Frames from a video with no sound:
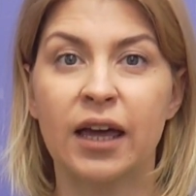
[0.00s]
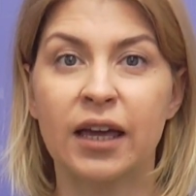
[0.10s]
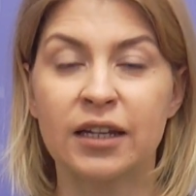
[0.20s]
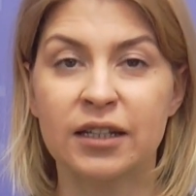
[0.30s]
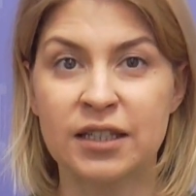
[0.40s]

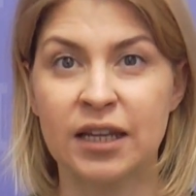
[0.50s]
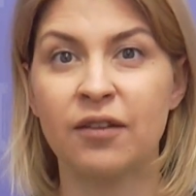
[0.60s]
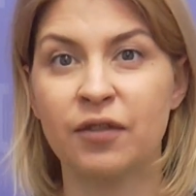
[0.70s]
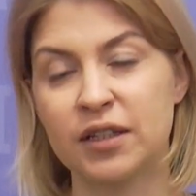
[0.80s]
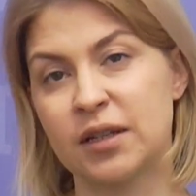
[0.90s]
in a
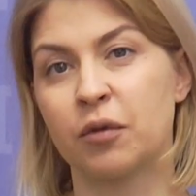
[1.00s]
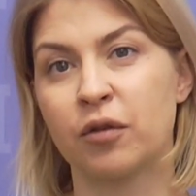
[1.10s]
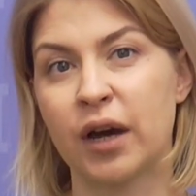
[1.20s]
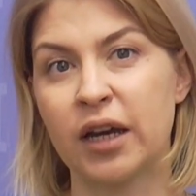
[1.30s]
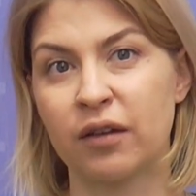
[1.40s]
safe and
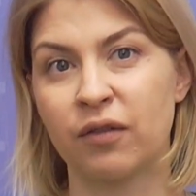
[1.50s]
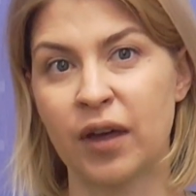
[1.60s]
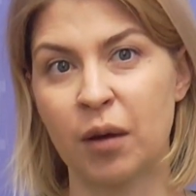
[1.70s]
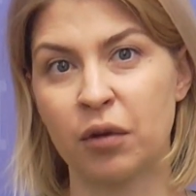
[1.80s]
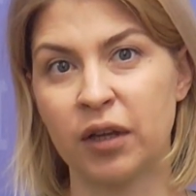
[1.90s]
democratic
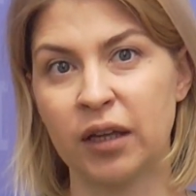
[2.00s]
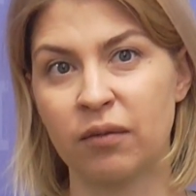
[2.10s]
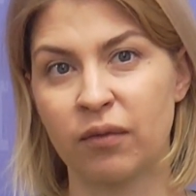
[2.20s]
family.